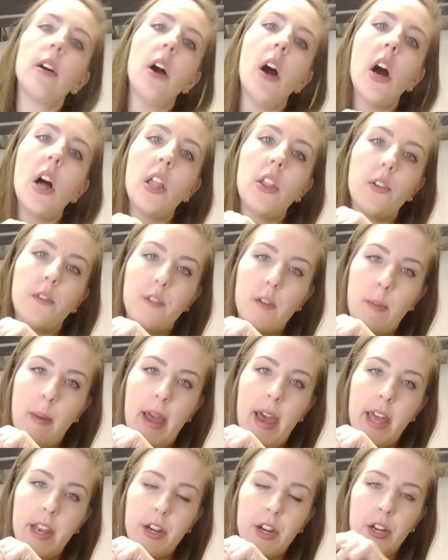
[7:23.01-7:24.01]
all over
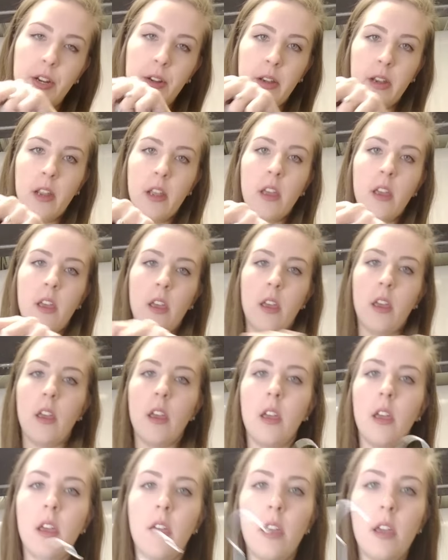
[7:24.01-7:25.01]
pattern,
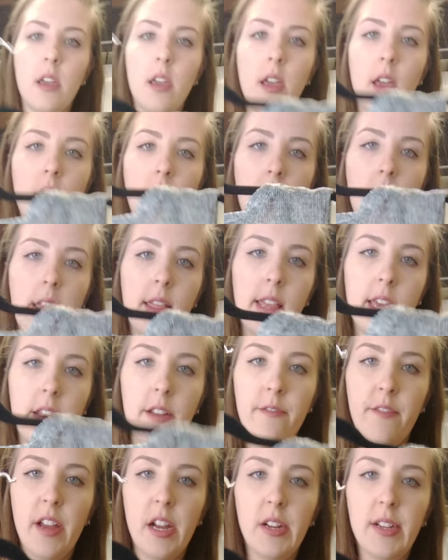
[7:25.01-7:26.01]
and then
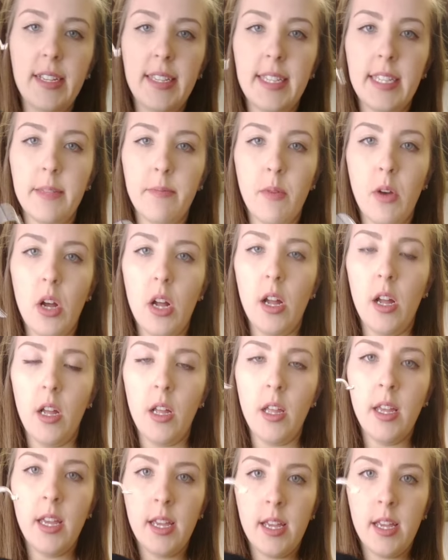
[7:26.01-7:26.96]
a very small,